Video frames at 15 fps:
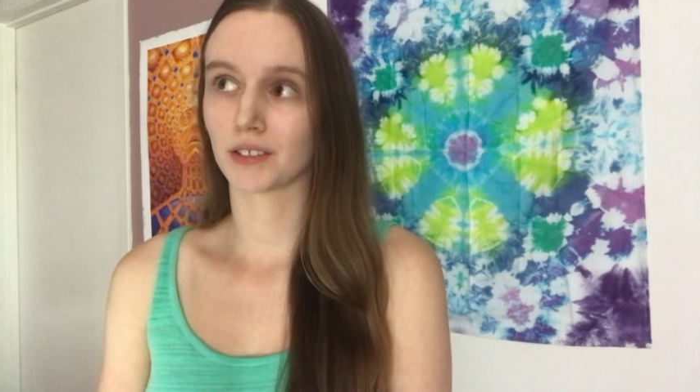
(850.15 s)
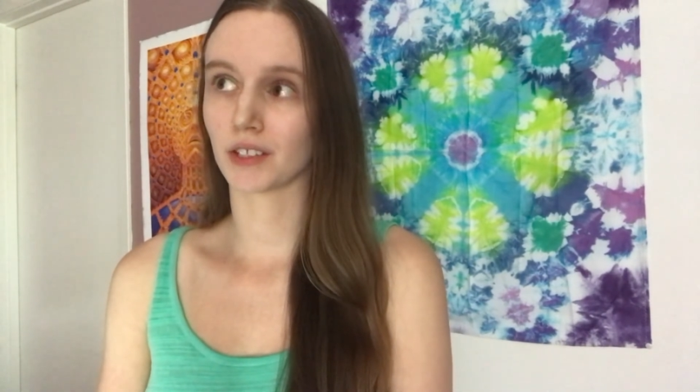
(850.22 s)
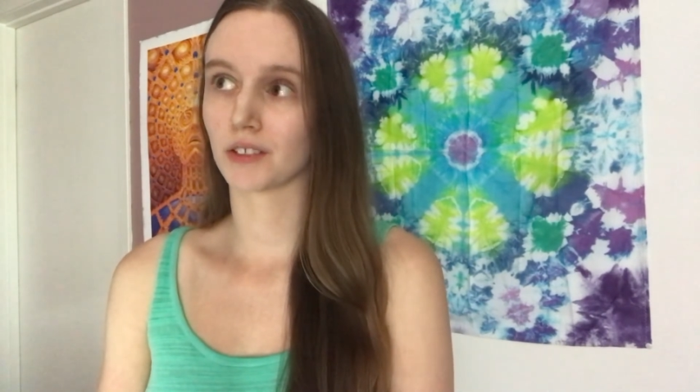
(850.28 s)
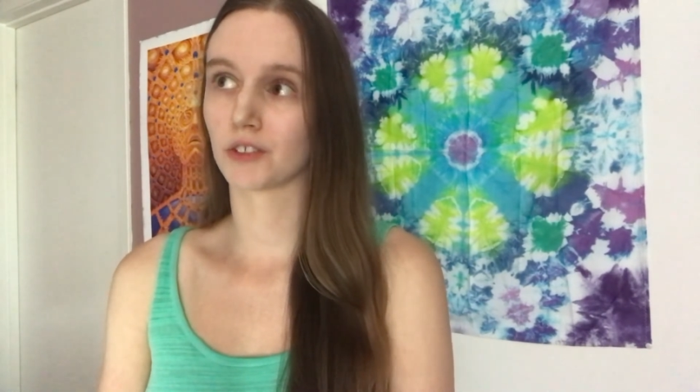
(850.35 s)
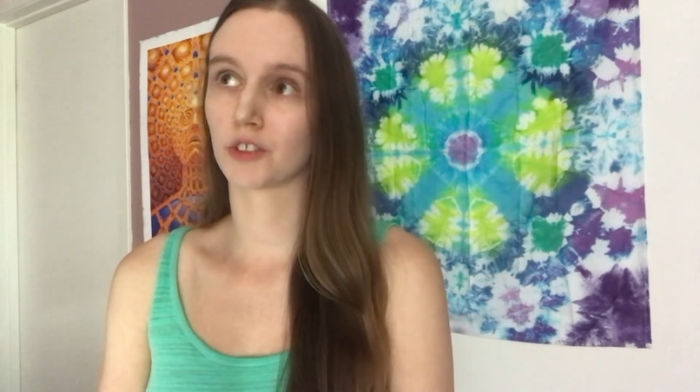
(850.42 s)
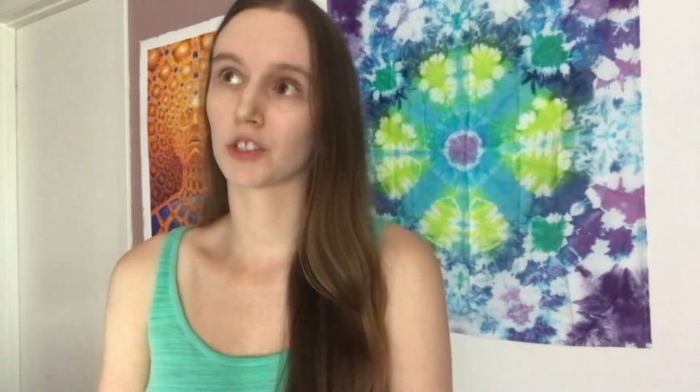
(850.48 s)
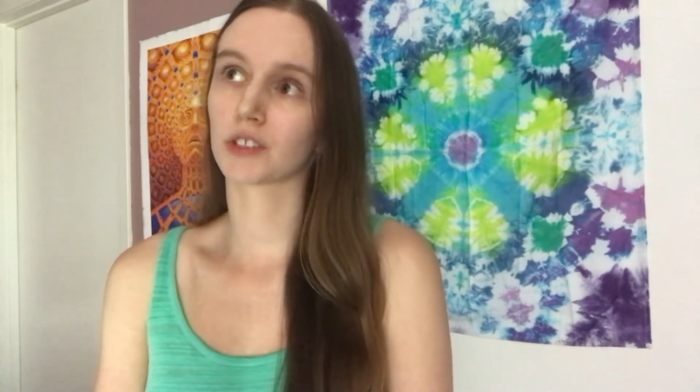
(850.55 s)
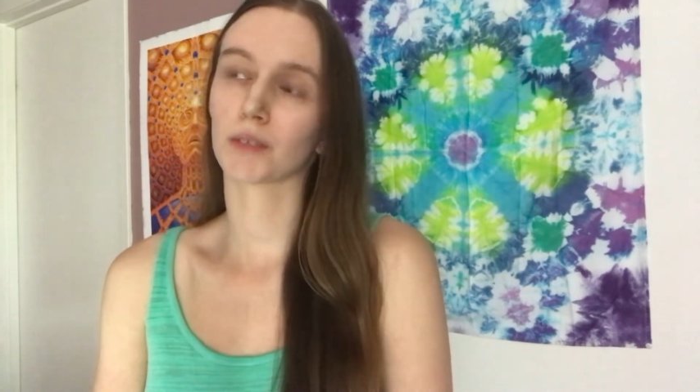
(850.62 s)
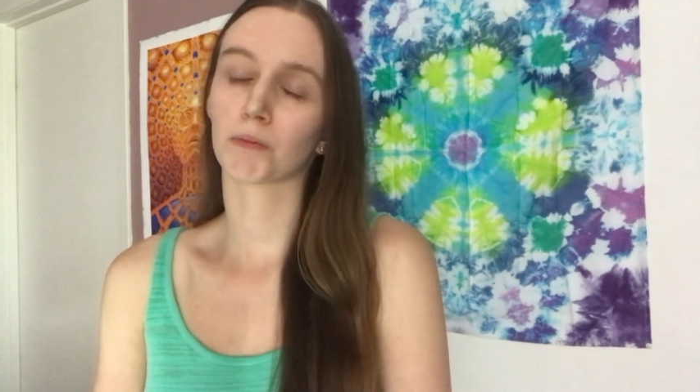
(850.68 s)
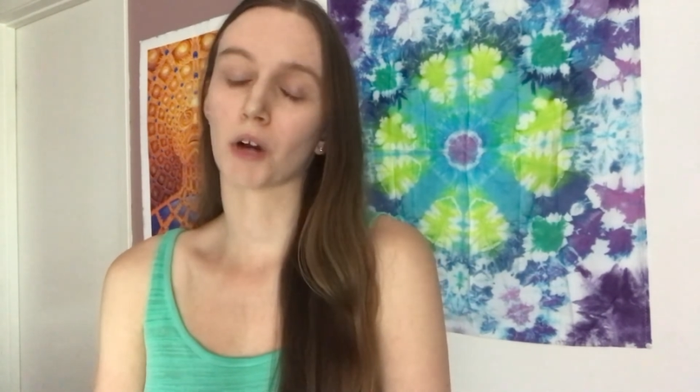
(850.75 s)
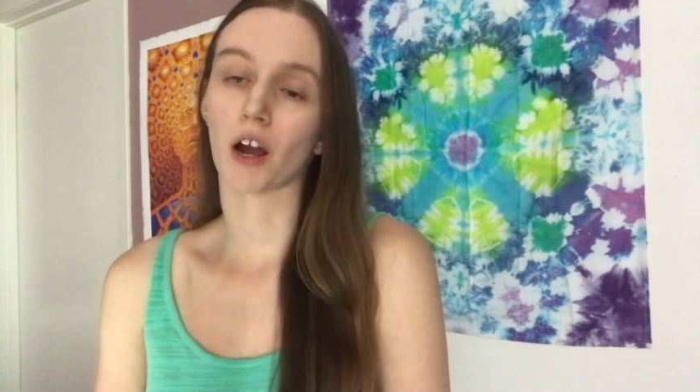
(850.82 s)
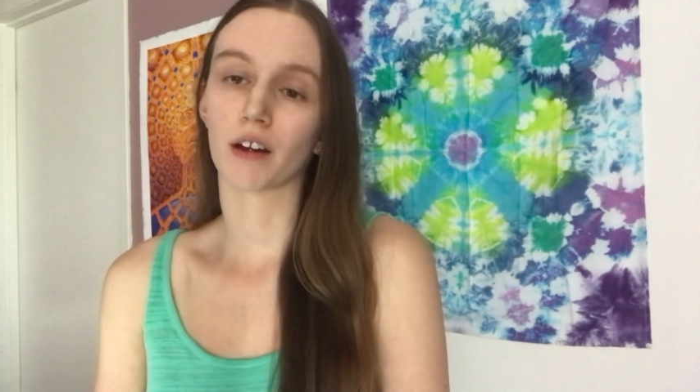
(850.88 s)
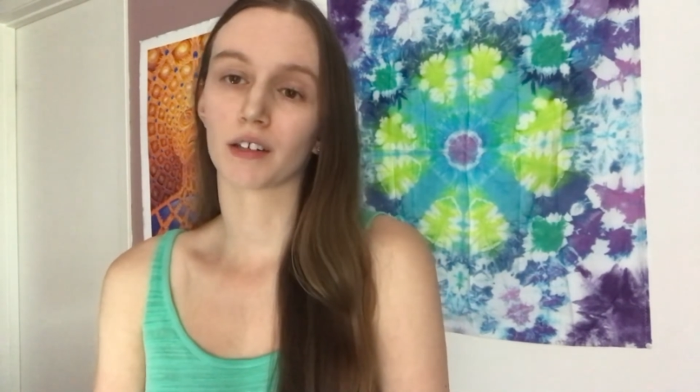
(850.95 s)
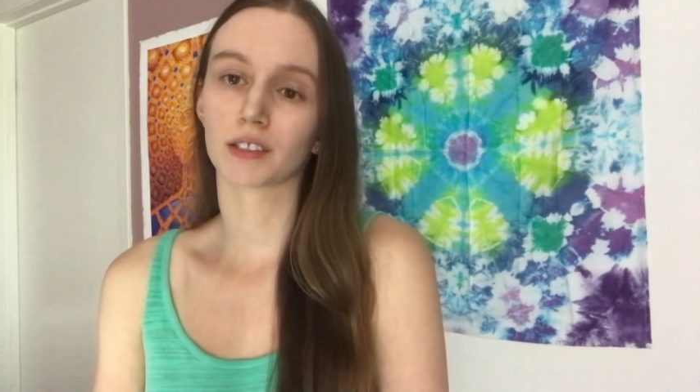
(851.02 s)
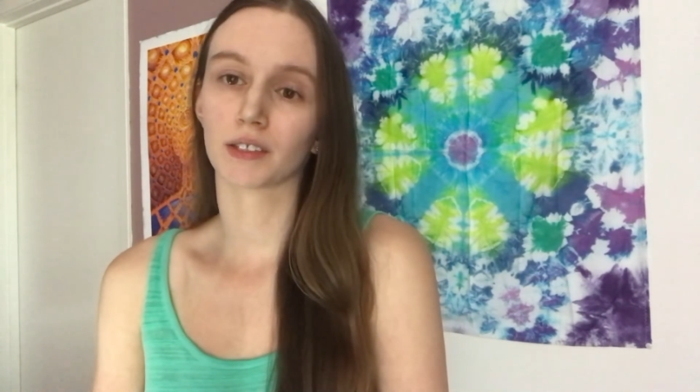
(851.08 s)
is just a
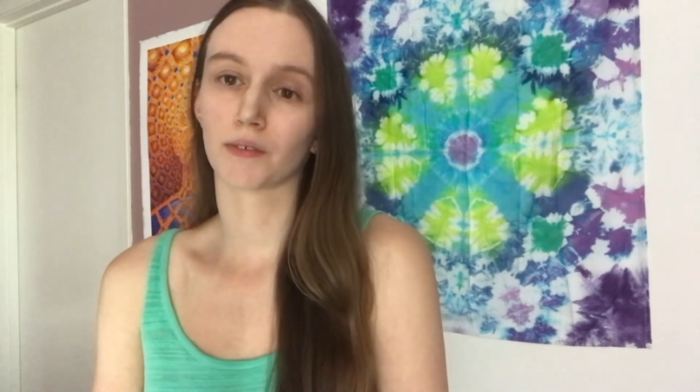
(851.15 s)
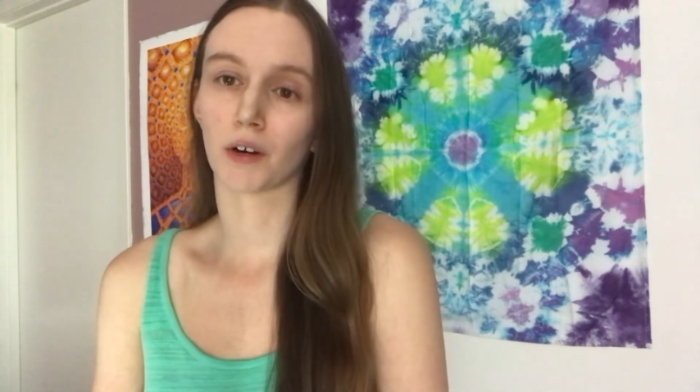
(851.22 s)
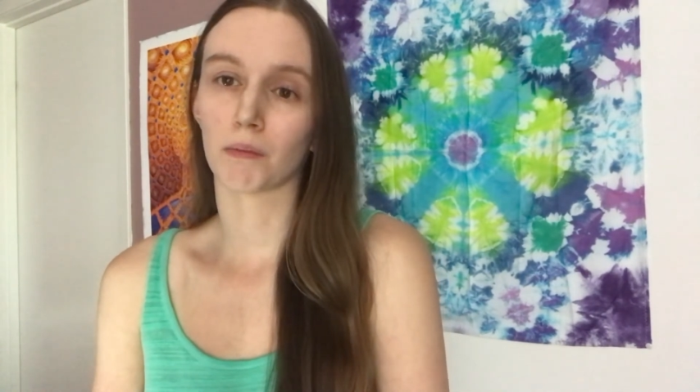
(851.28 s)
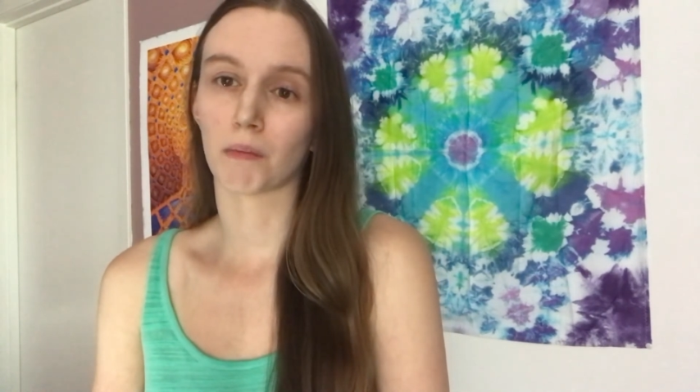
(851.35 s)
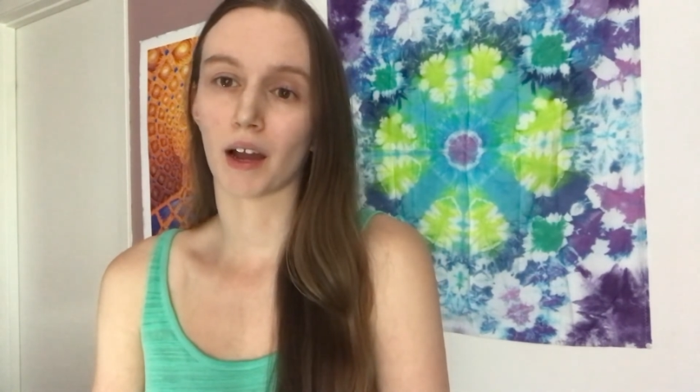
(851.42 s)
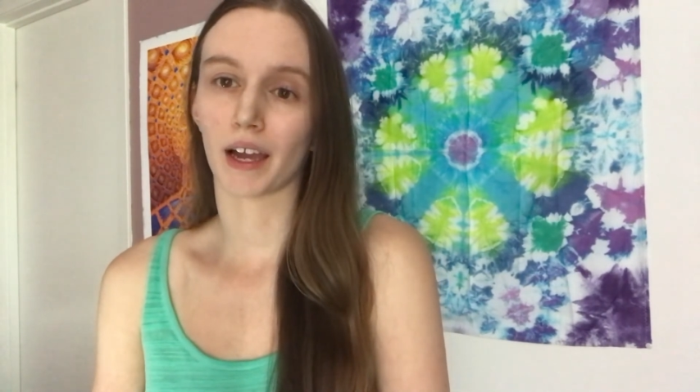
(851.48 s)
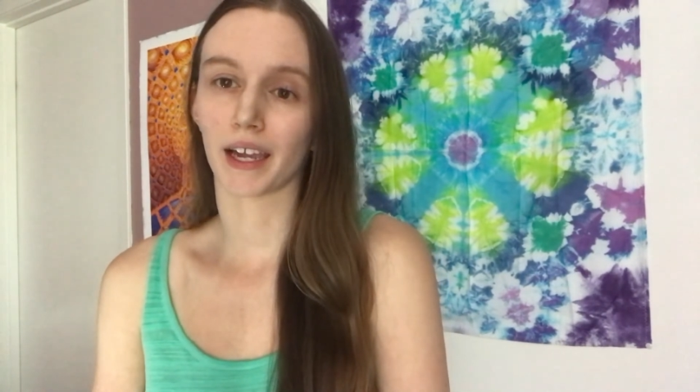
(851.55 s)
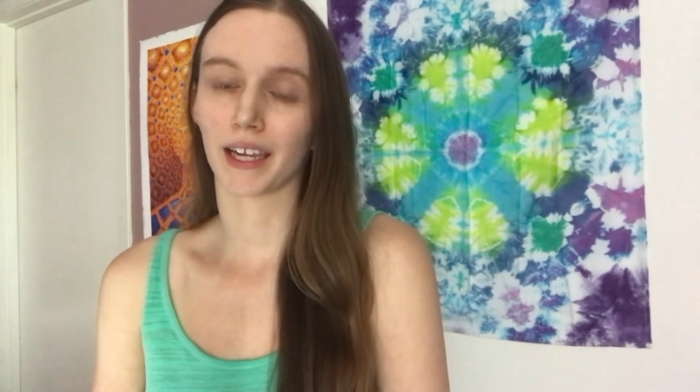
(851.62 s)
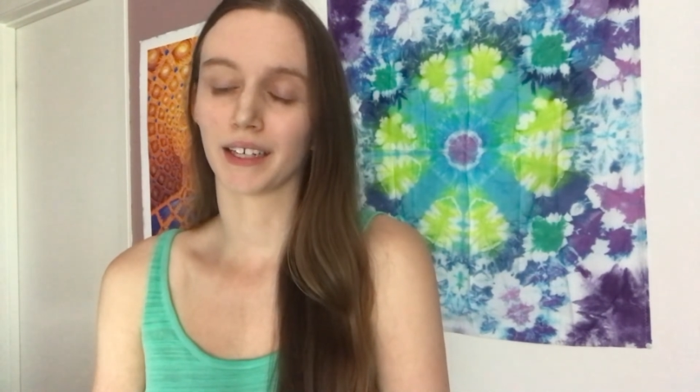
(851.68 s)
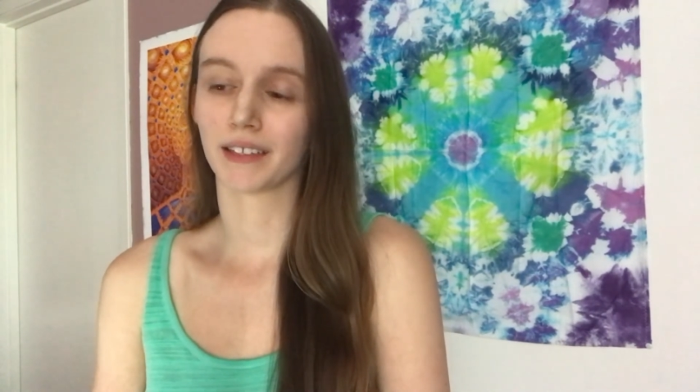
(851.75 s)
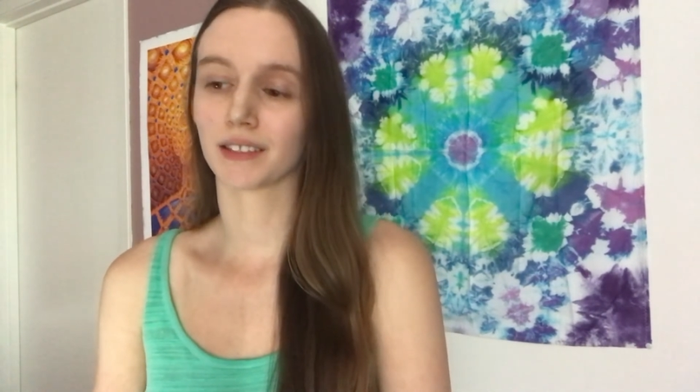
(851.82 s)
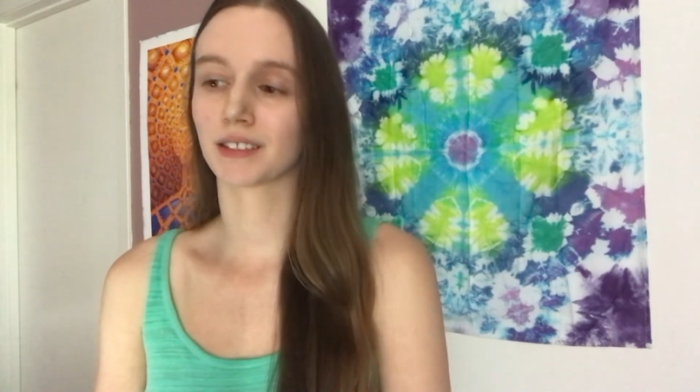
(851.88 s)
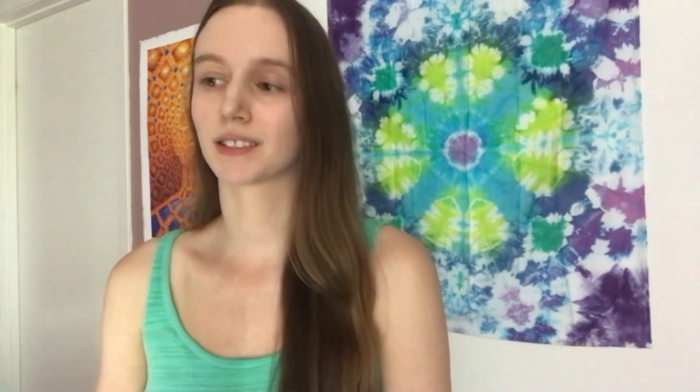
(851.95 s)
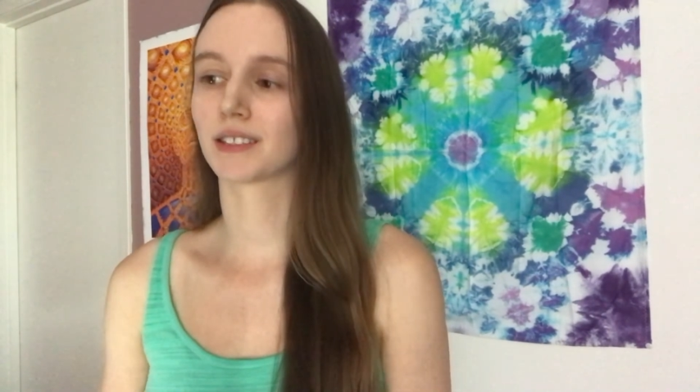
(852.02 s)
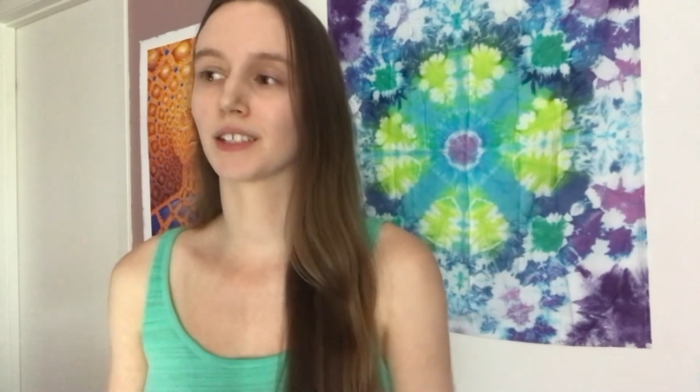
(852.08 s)
product of our mind
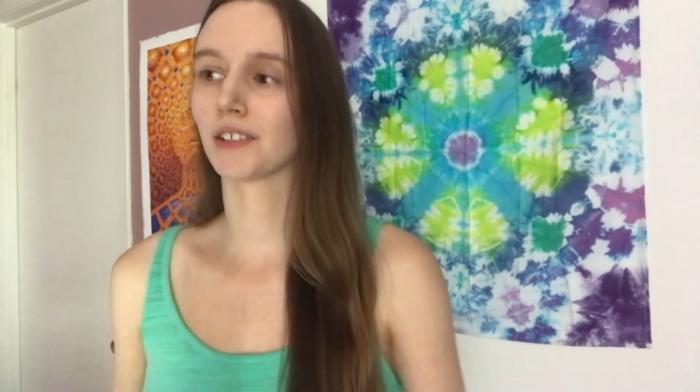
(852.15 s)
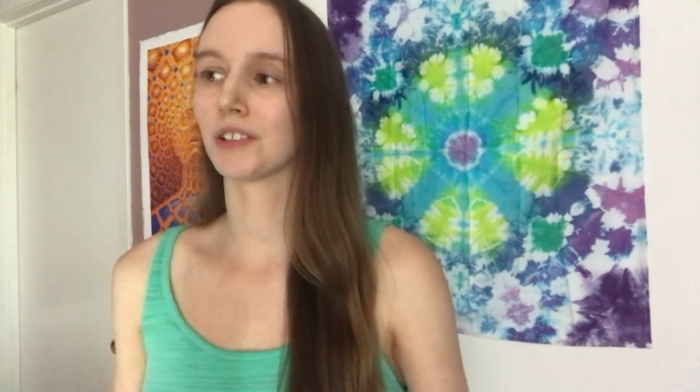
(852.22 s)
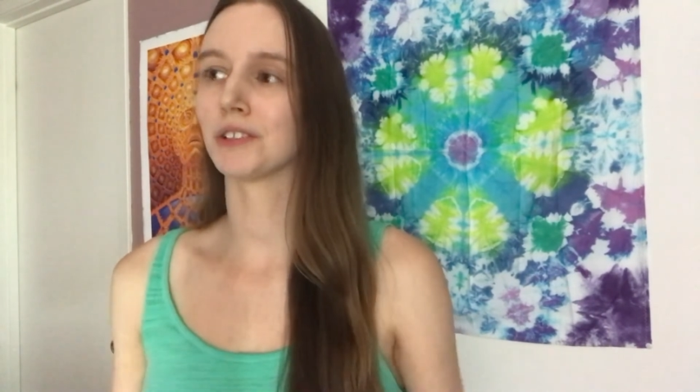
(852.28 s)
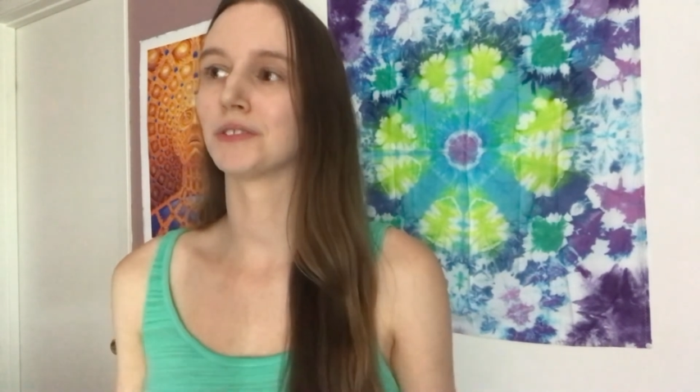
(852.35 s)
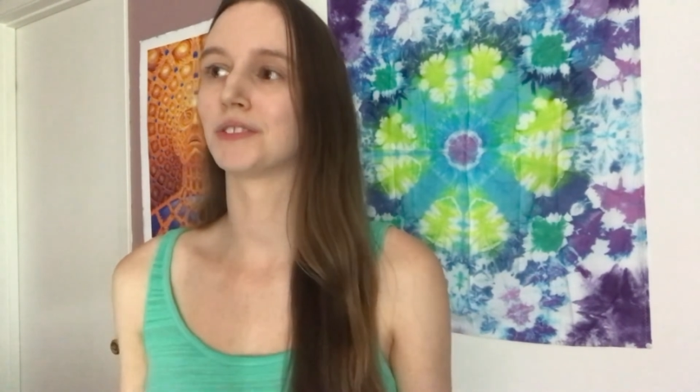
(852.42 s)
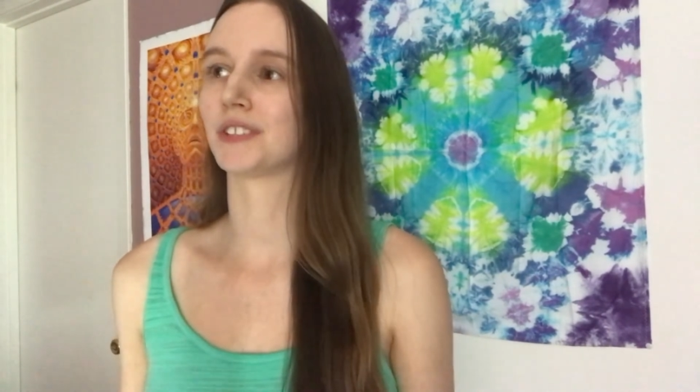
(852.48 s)
still